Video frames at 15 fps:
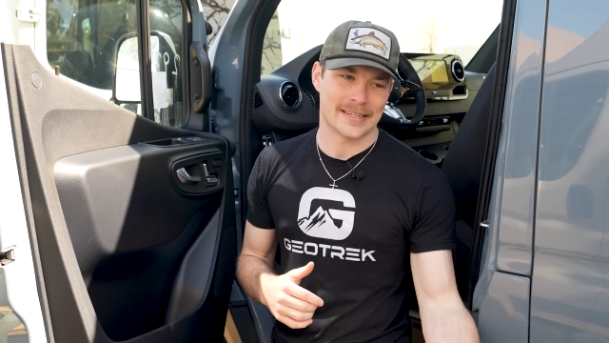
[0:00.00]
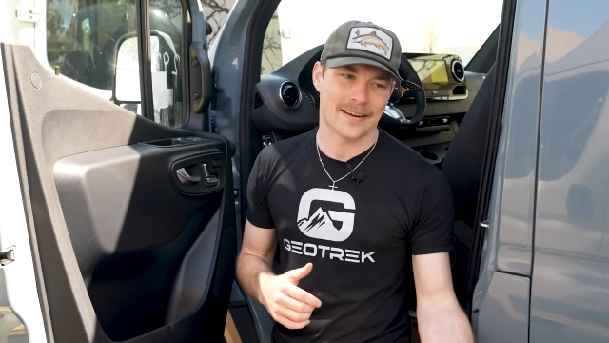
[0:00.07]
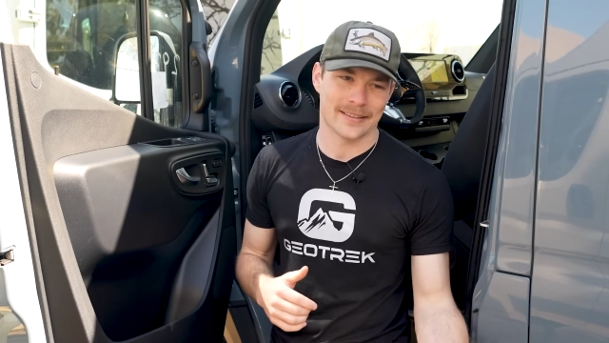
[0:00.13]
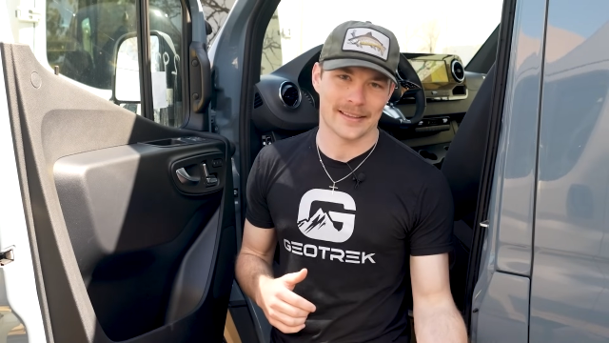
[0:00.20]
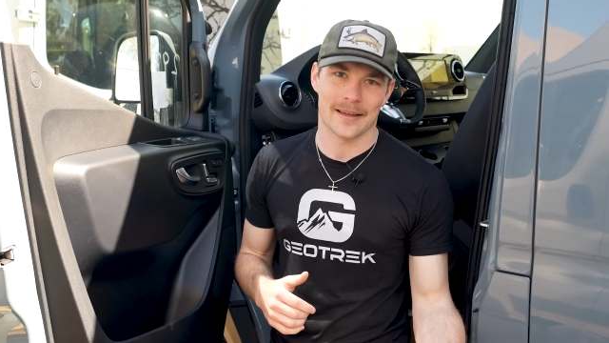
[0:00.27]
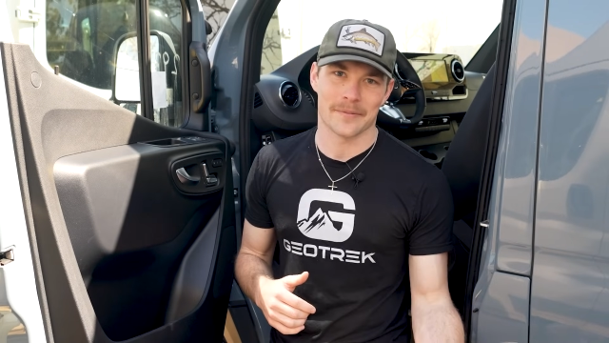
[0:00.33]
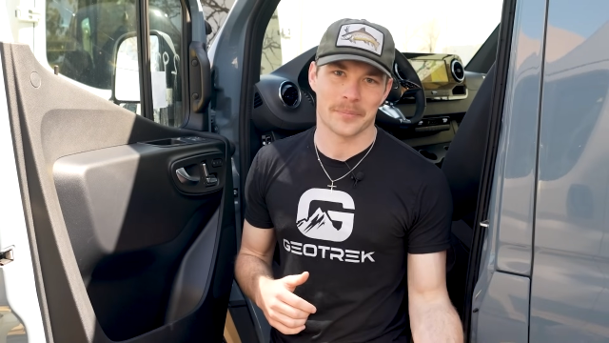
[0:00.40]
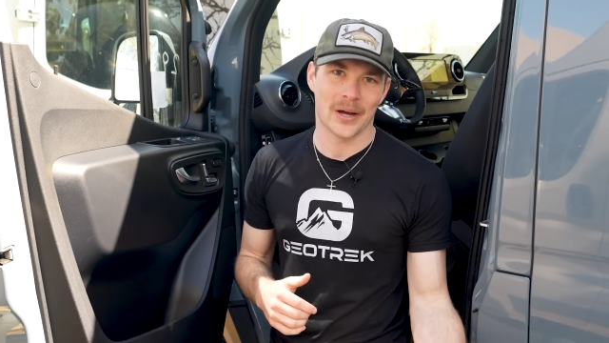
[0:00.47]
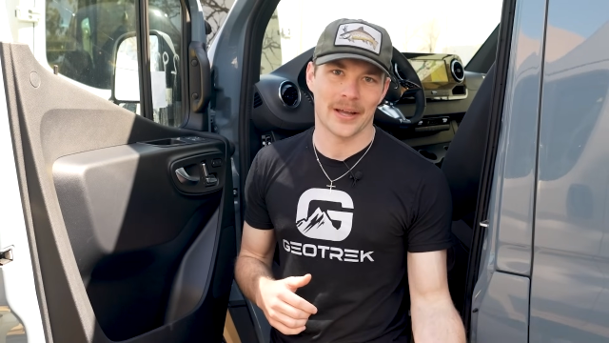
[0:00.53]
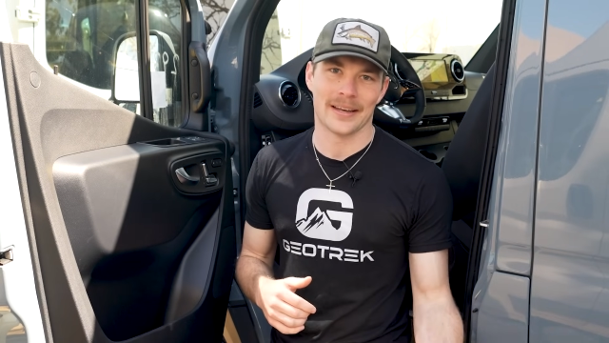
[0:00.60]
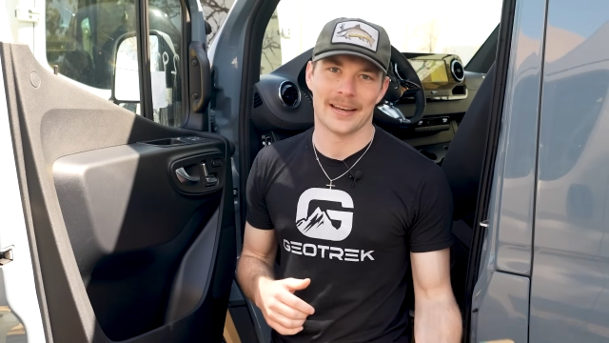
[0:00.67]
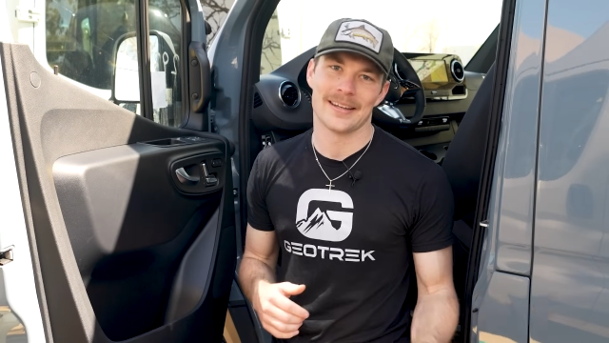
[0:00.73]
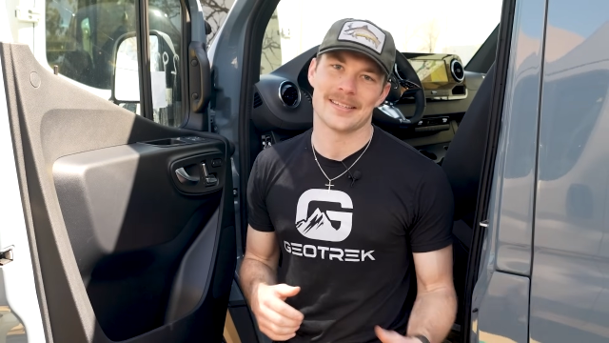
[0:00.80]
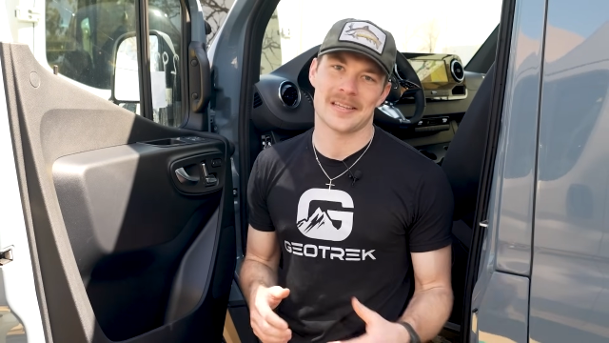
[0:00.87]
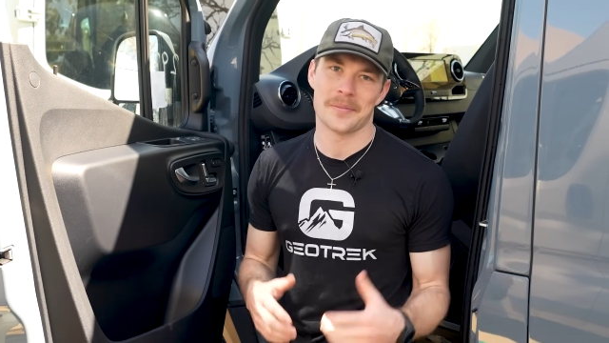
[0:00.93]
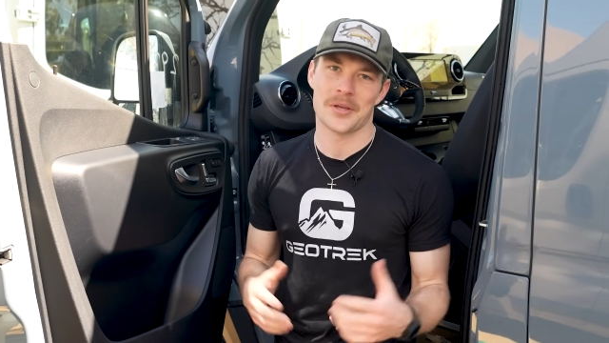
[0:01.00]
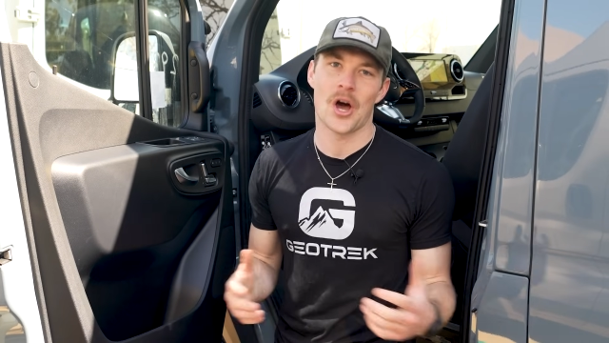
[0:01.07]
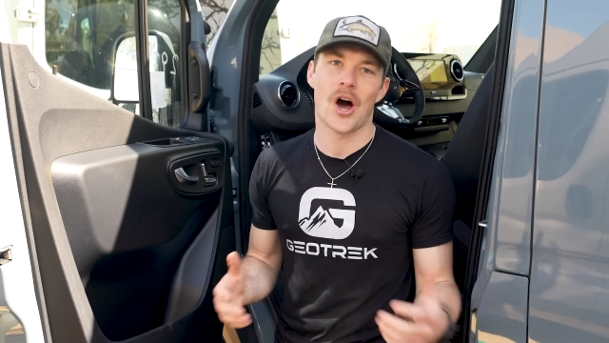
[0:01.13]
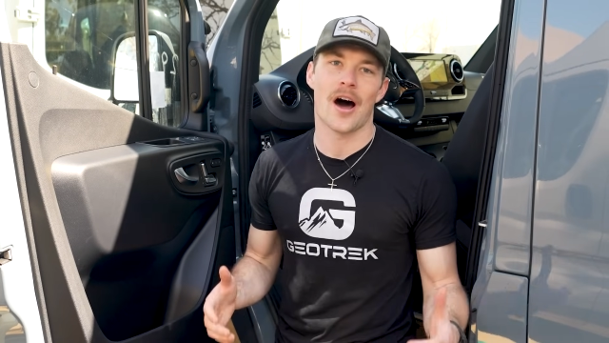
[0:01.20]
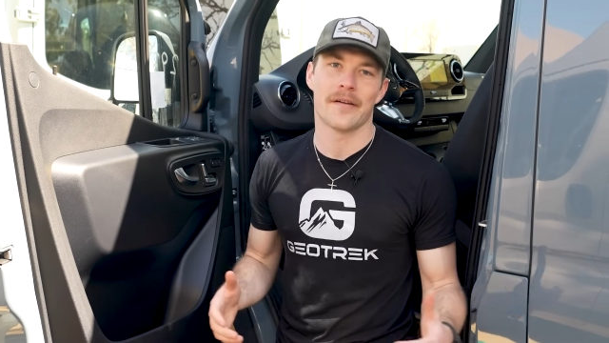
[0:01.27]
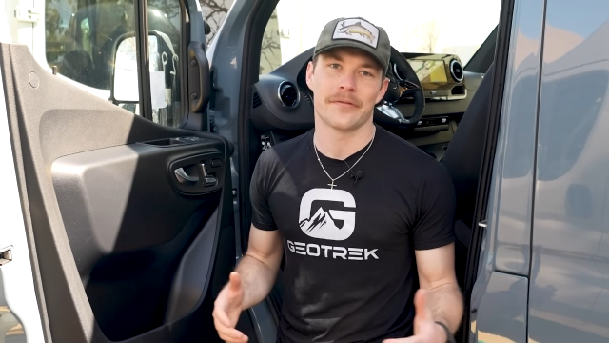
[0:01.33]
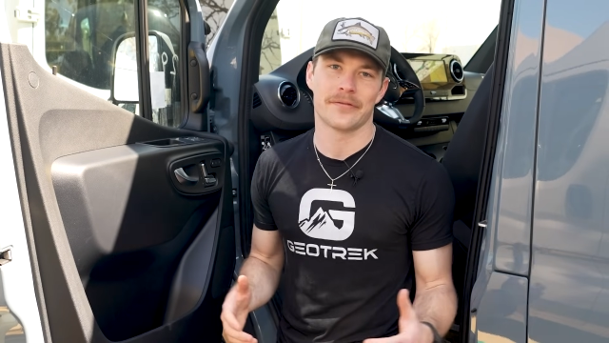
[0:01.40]
down at that button and it's going to be
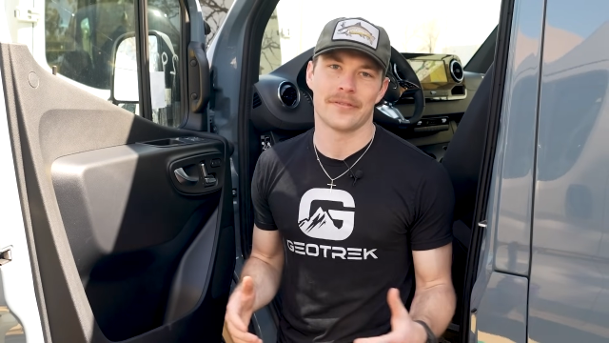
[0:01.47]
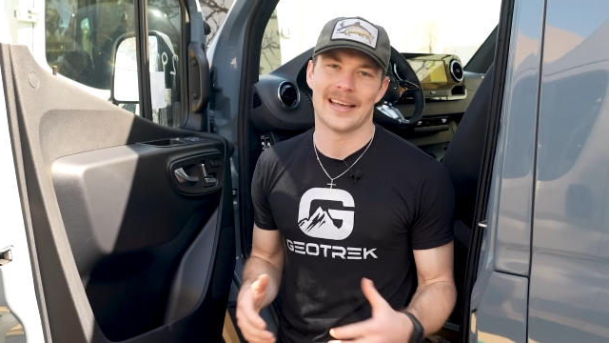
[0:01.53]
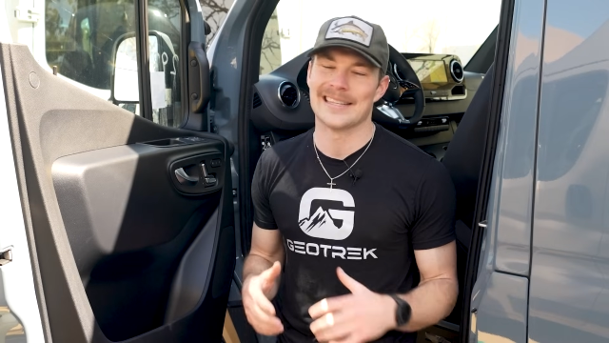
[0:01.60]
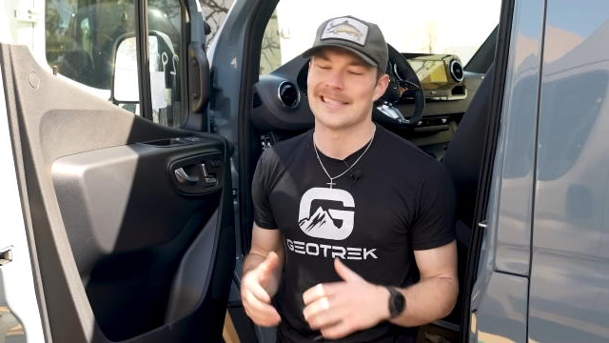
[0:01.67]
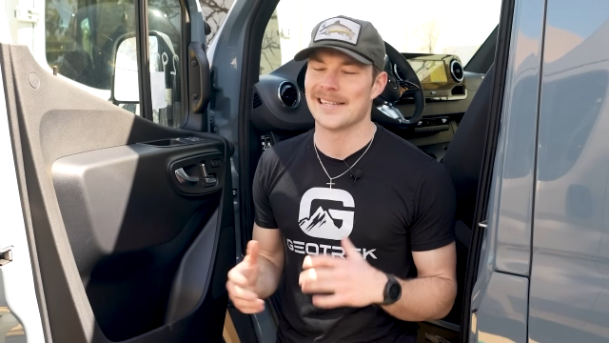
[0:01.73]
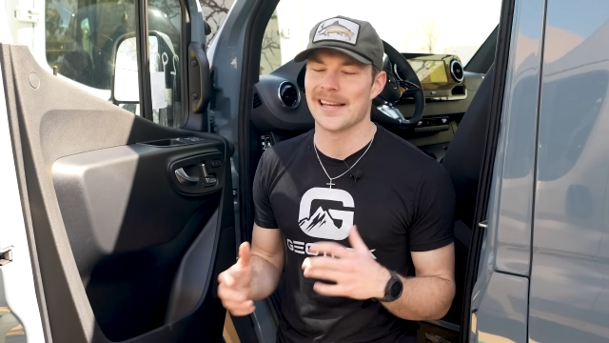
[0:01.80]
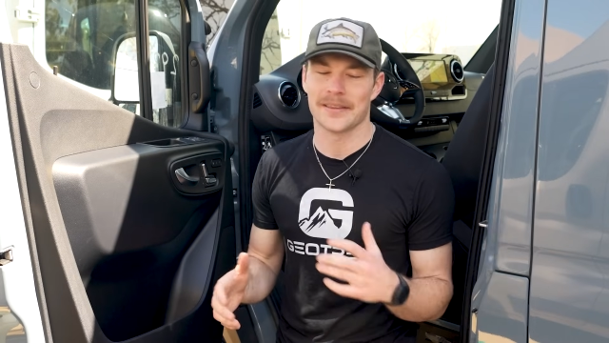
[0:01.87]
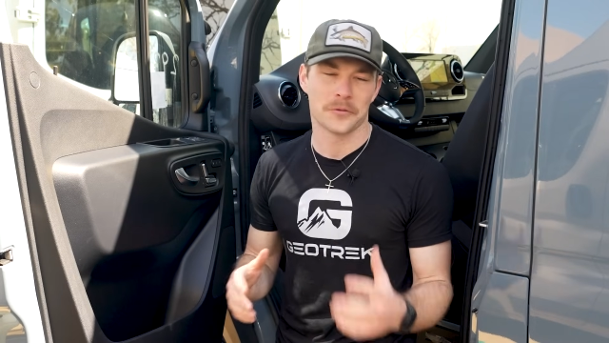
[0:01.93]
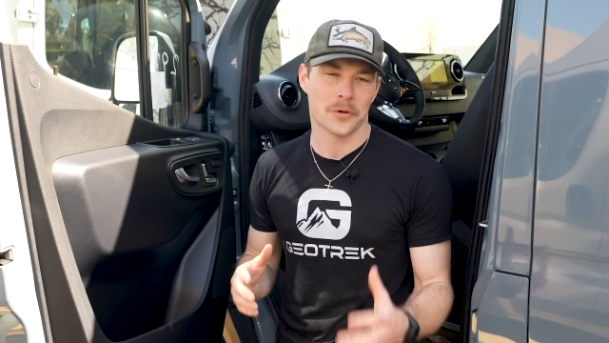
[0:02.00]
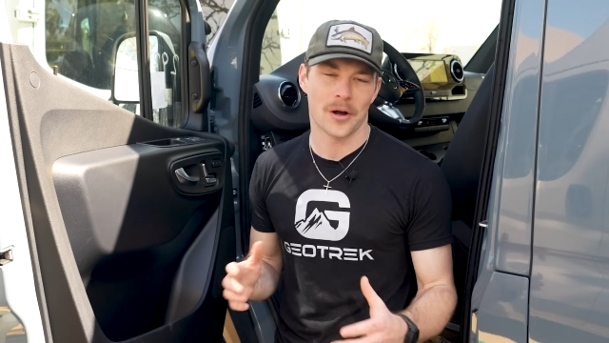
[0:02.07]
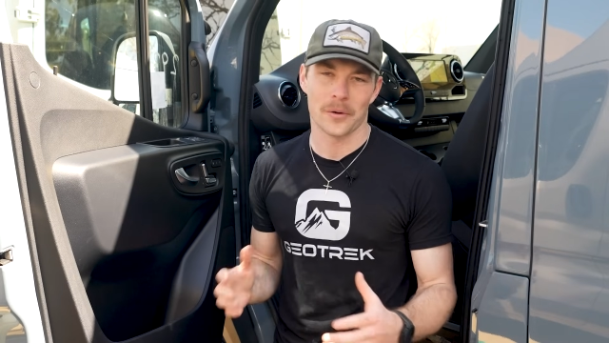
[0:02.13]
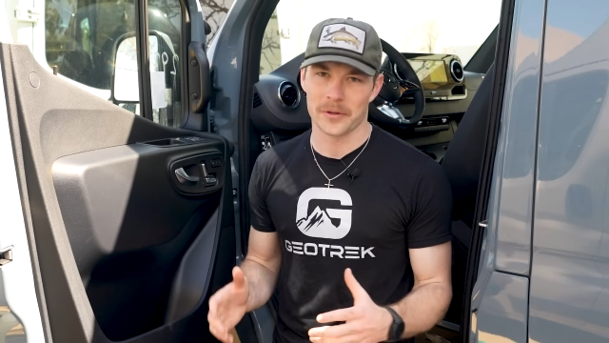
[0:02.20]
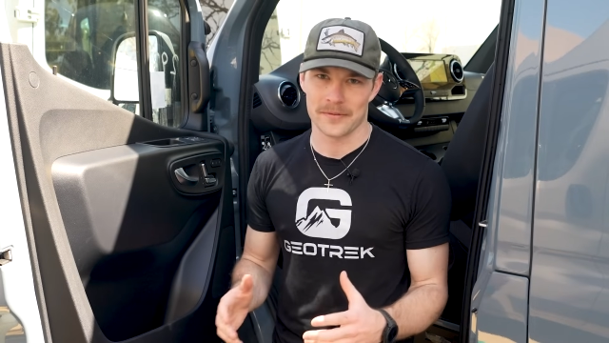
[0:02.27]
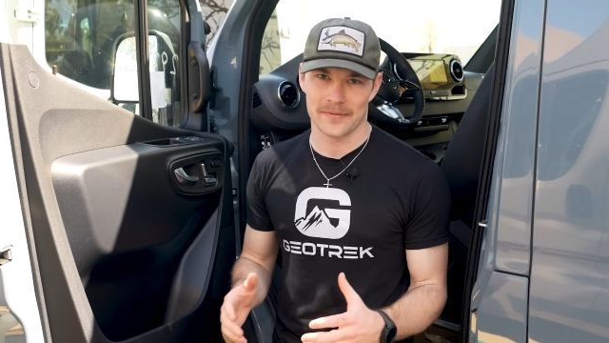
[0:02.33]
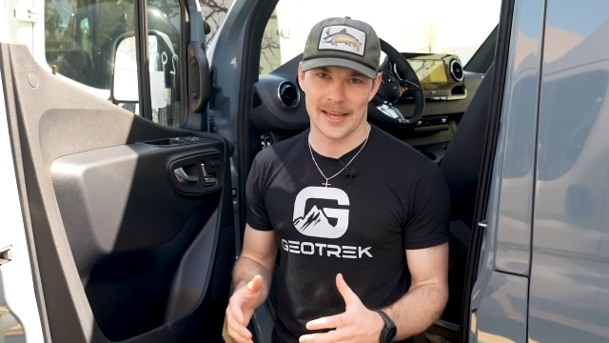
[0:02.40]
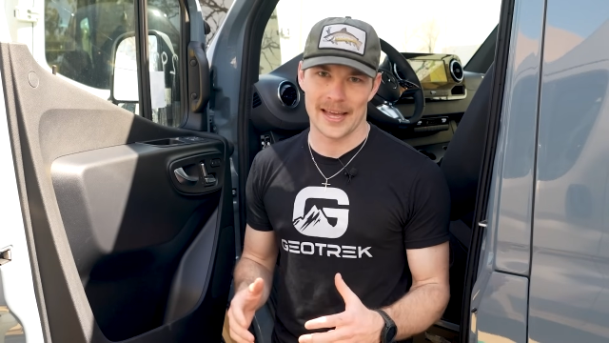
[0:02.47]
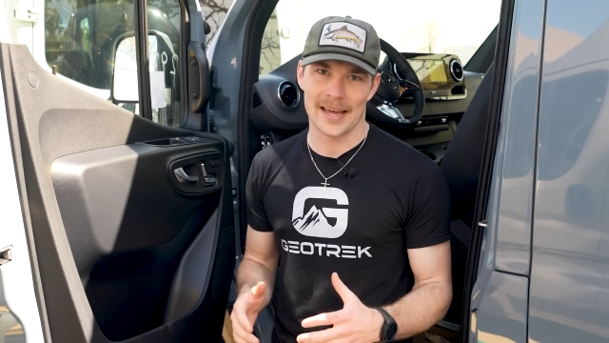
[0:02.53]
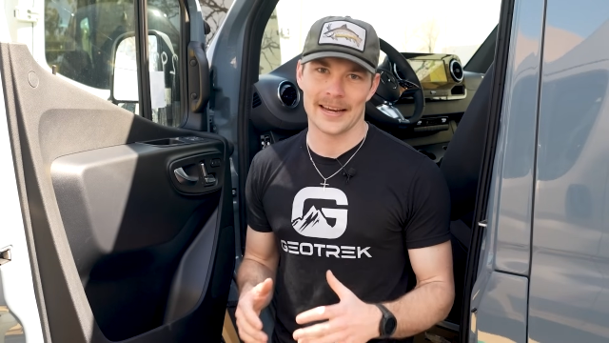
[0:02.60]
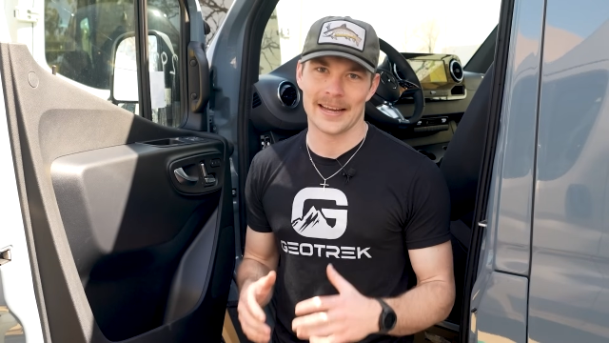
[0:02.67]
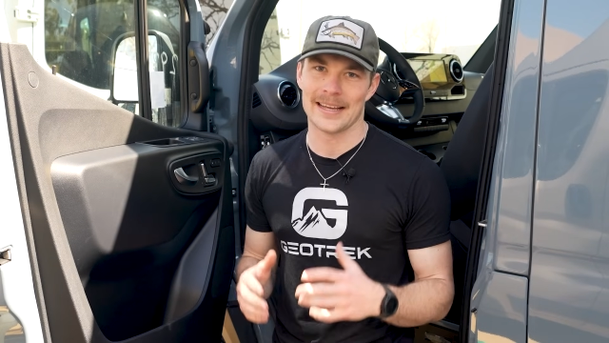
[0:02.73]
off. It's nothing wrong with the van.